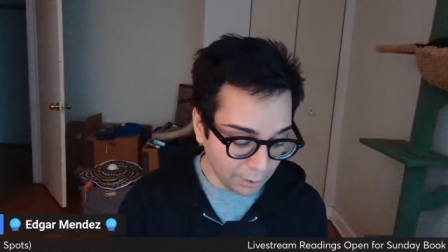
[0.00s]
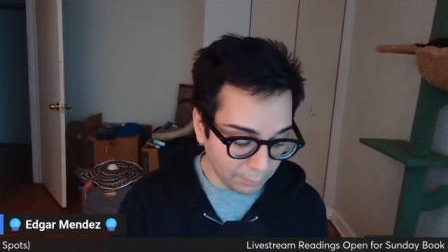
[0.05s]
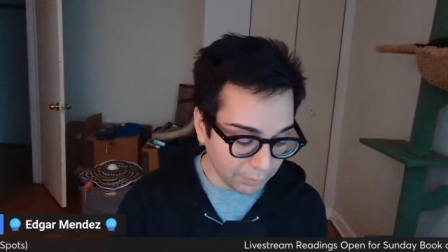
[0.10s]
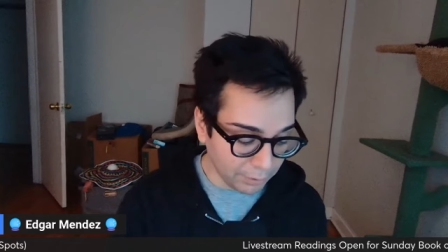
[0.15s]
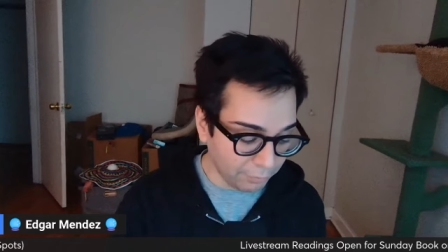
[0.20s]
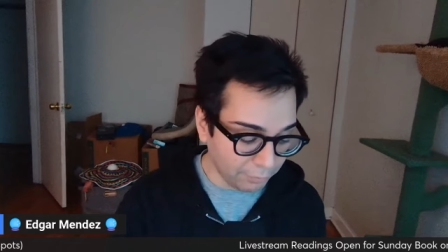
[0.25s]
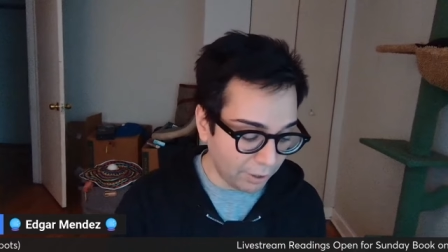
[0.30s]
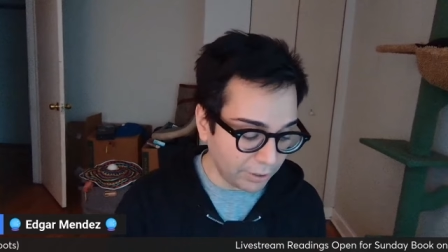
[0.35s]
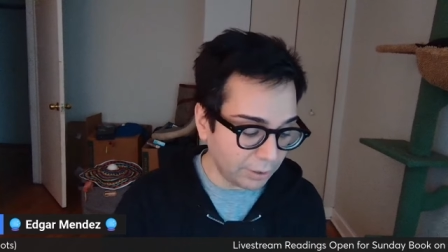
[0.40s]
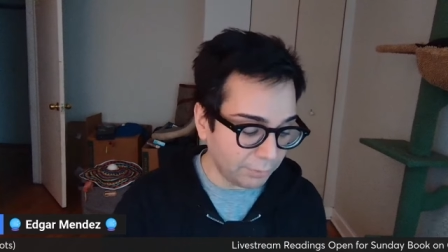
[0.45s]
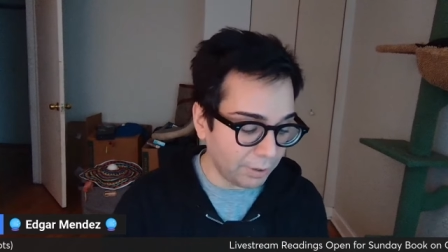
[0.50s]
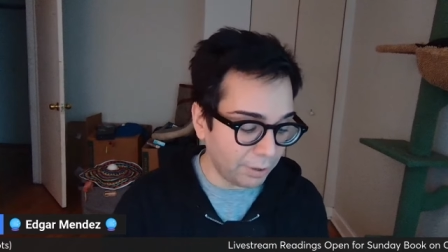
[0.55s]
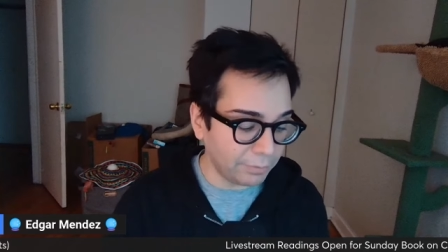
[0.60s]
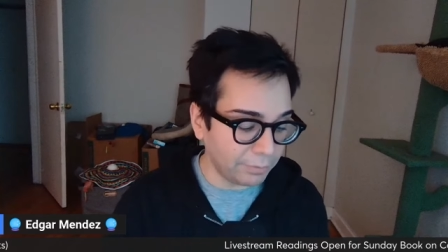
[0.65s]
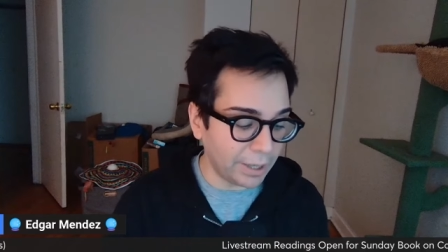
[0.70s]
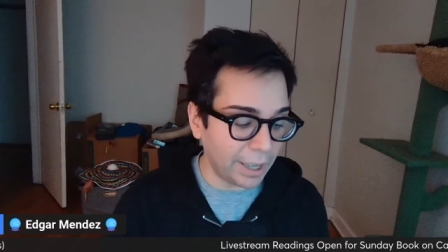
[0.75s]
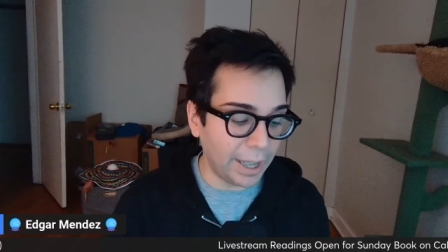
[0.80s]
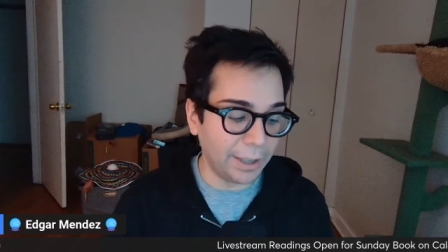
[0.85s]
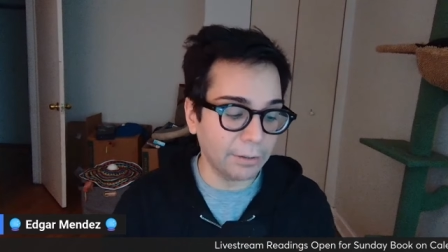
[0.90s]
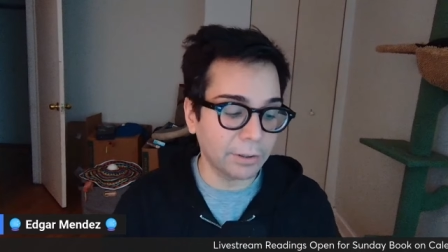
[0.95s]
The fact that we have
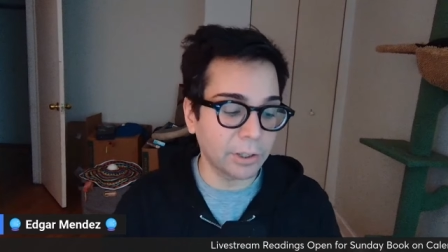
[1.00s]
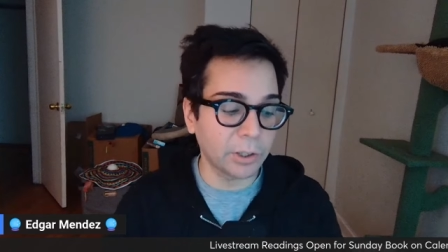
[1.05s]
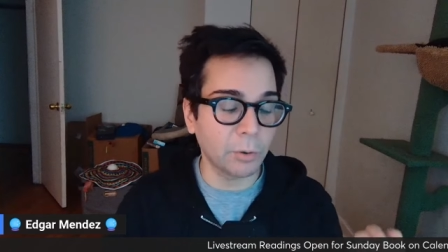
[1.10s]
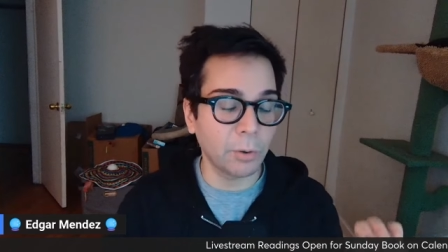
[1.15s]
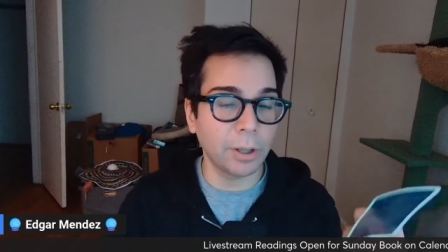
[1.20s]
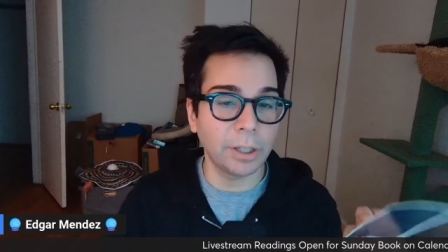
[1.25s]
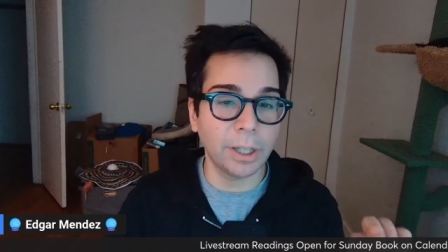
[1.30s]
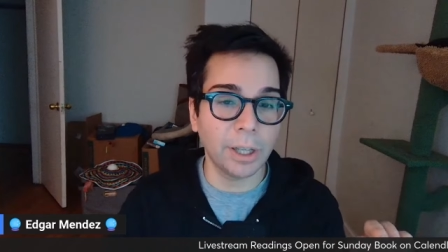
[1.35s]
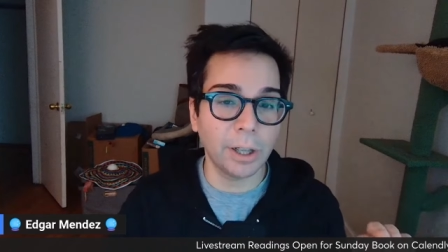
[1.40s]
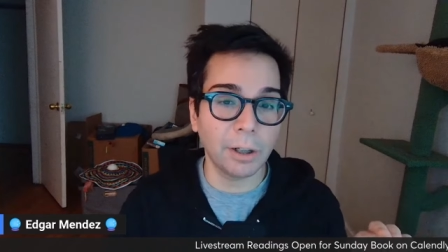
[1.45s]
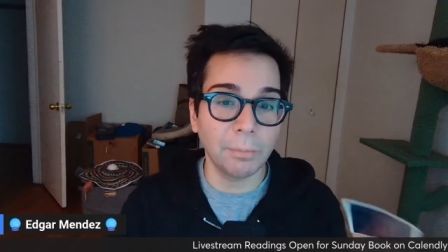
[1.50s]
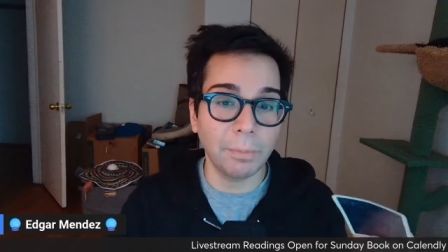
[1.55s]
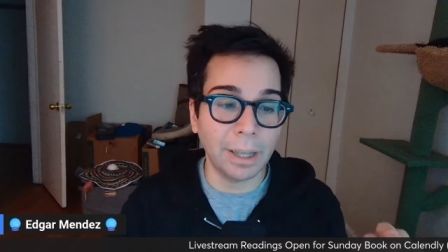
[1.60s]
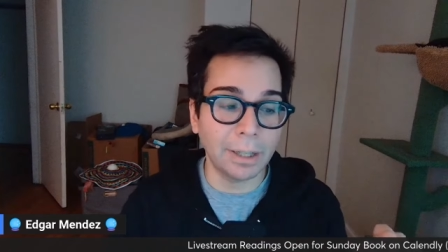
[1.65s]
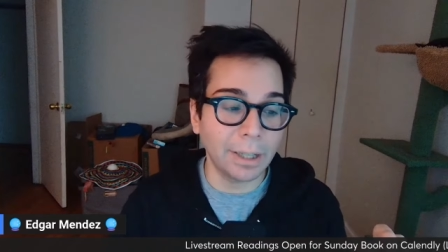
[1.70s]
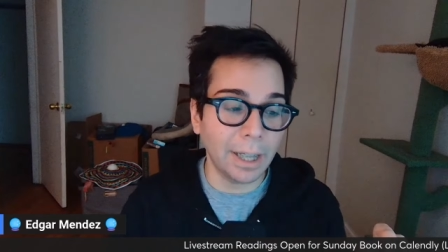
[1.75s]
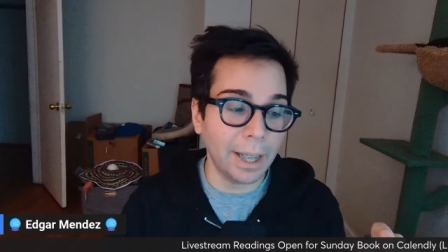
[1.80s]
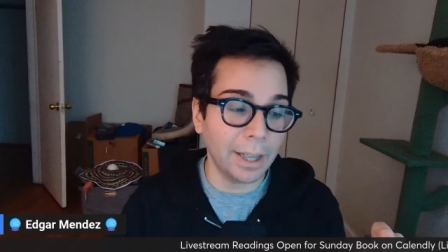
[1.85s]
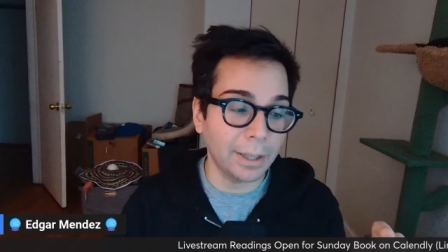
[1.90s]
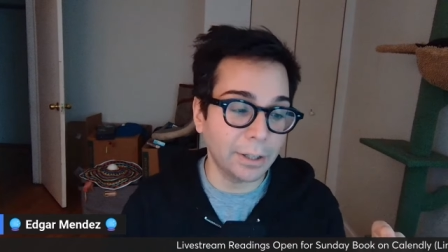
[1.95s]
the eight of swords here
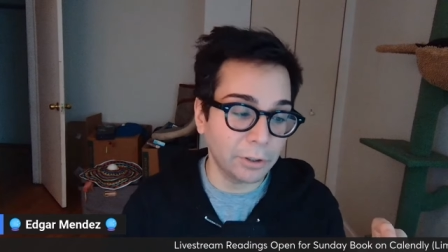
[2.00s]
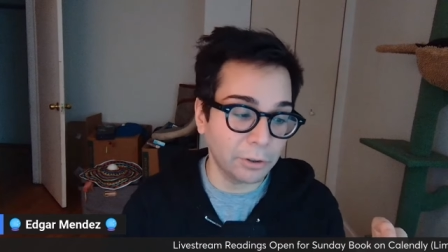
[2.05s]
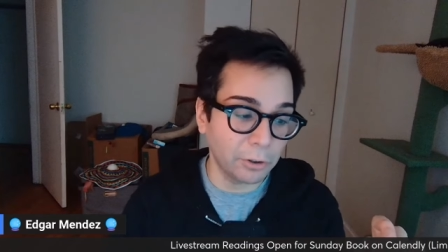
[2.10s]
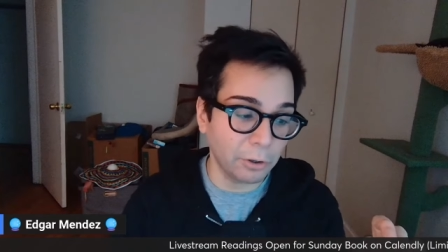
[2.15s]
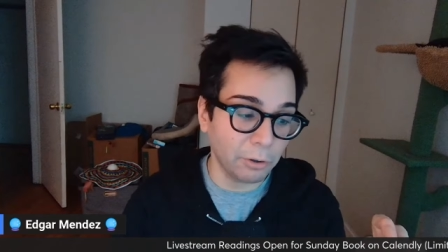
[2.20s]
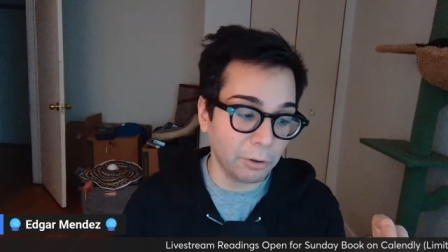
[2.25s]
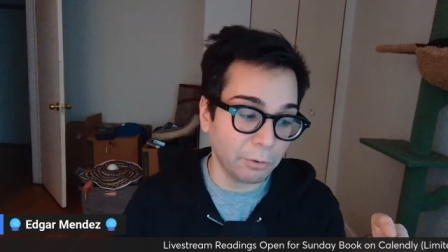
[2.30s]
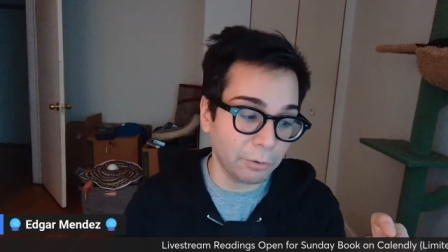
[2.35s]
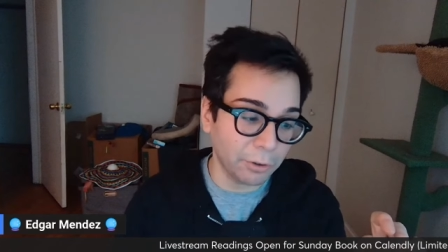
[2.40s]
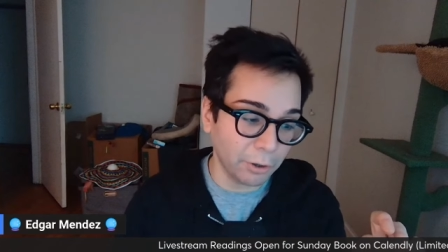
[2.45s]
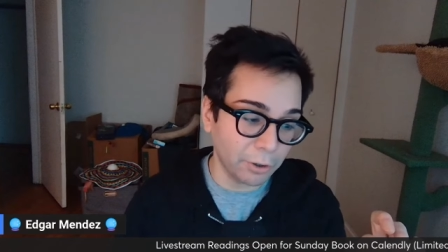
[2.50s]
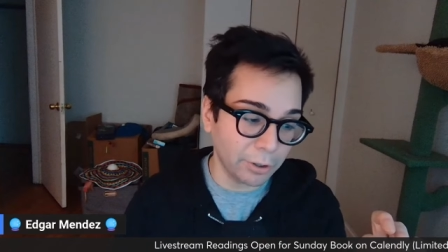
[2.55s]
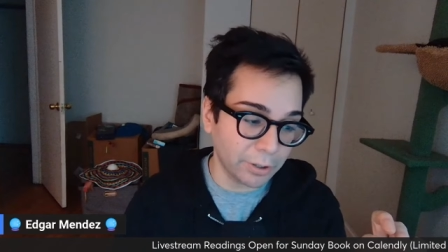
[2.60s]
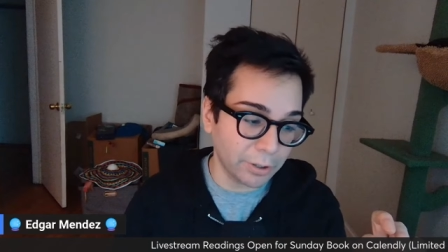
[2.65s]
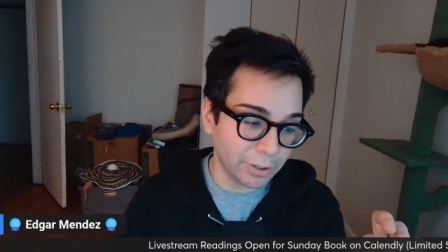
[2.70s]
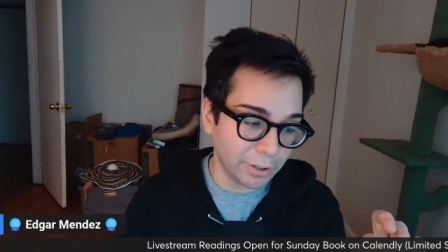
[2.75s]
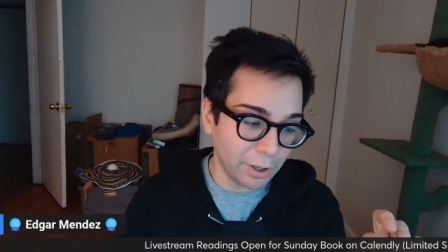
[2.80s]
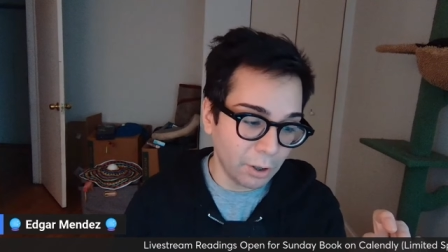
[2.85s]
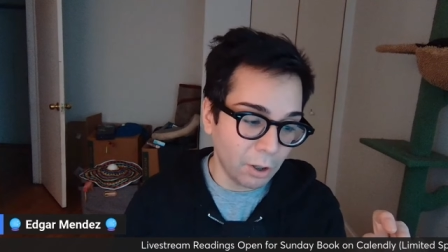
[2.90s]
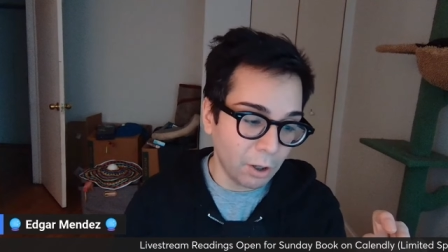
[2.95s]
means it's your there's